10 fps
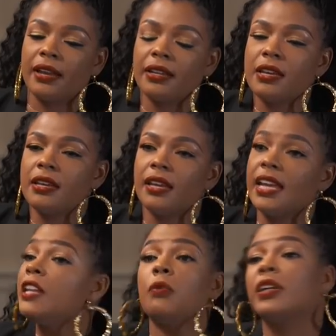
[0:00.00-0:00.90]
that
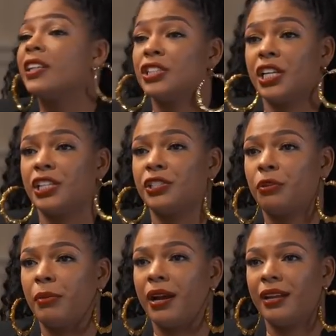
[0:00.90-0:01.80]
anyone can change
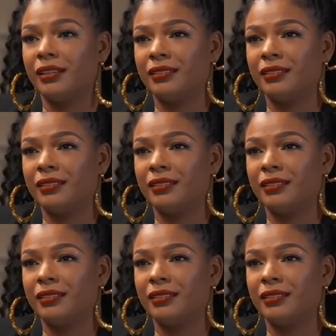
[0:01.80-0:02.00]
their mind.